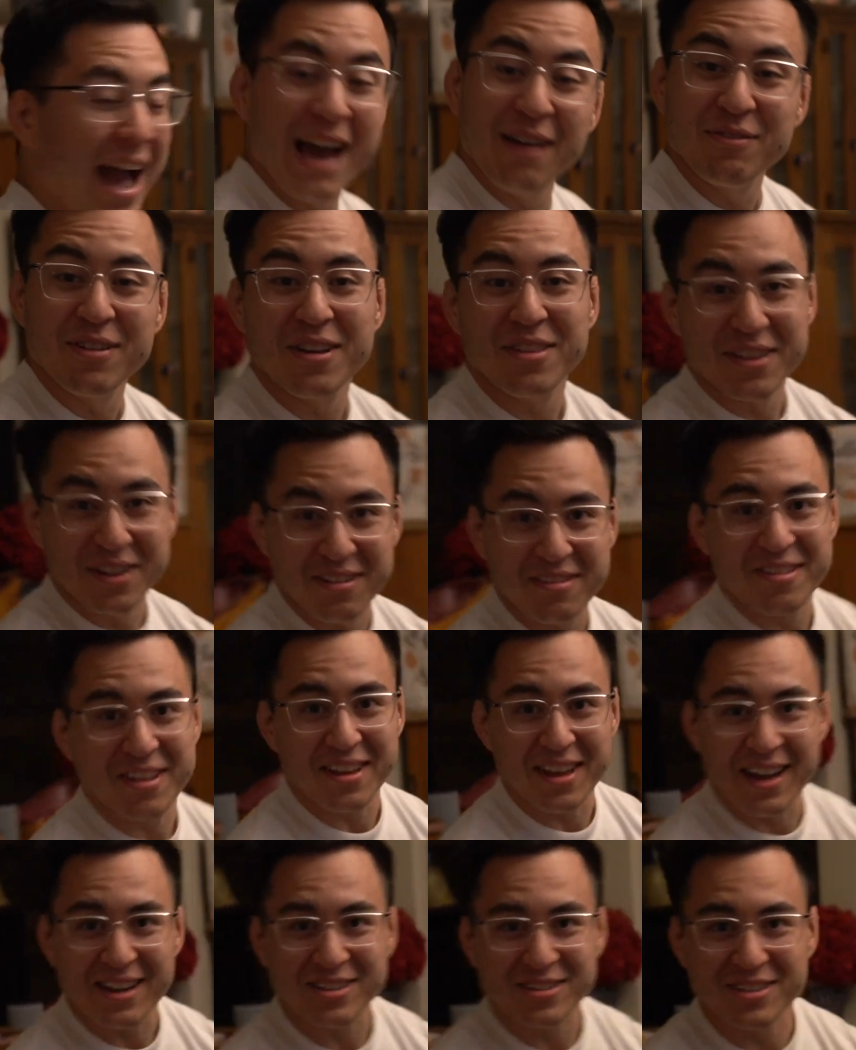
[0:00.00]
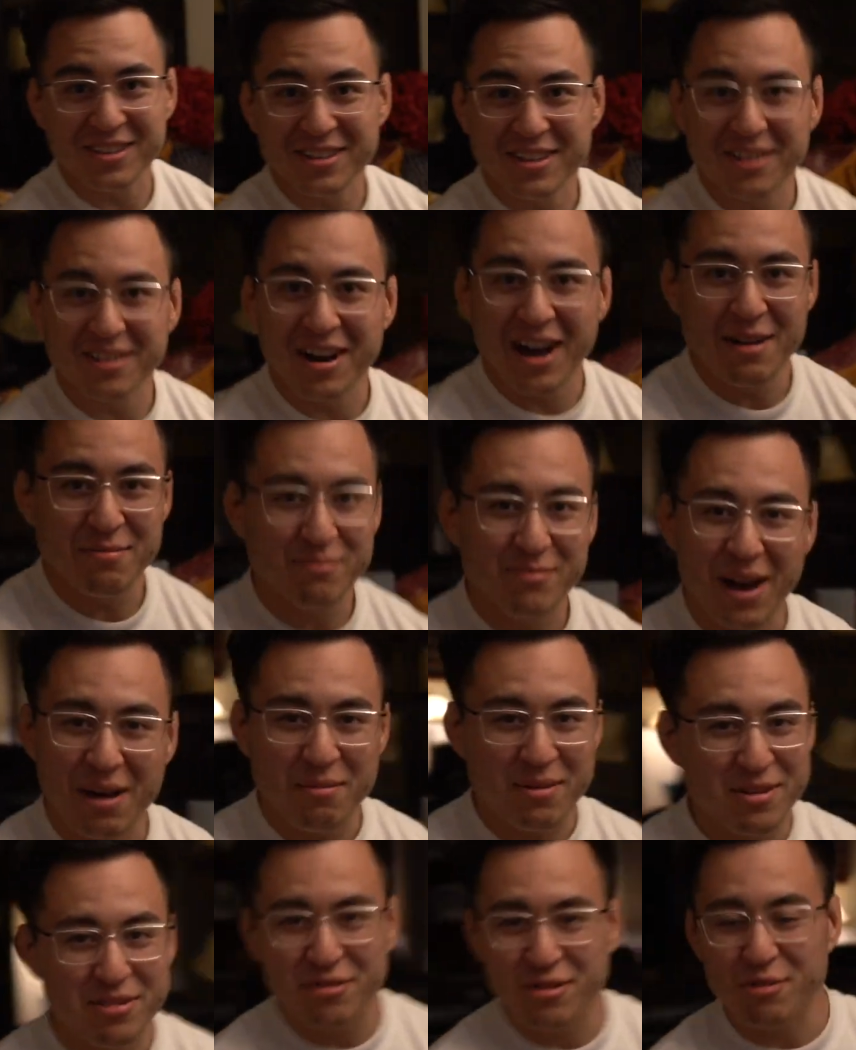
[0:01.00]
have nothing to say, actually. You know,
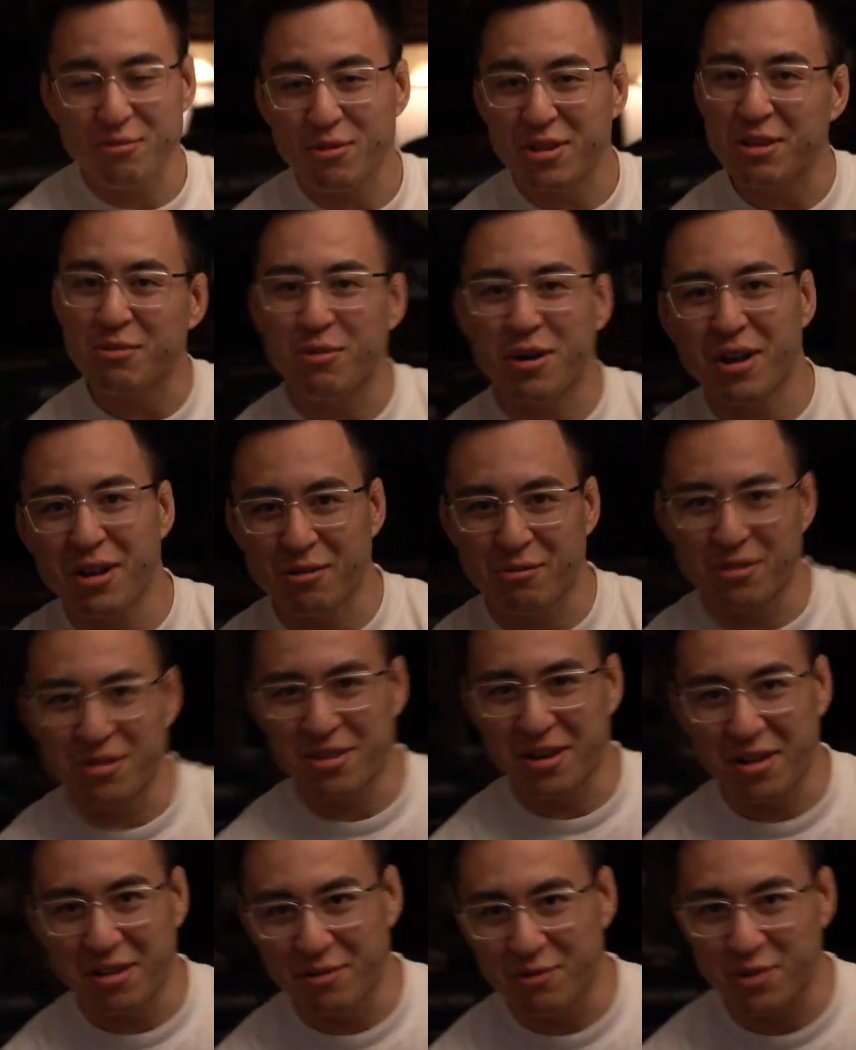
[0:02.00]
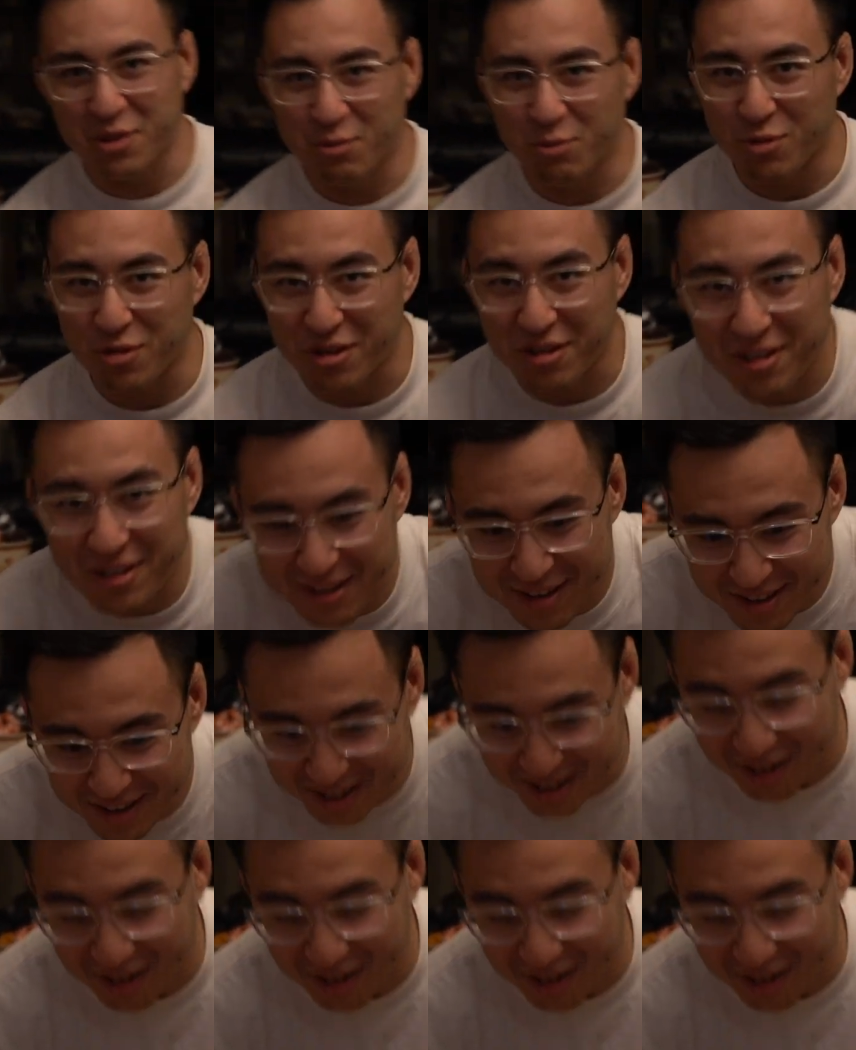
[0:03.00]
I've been doing really well with all the film work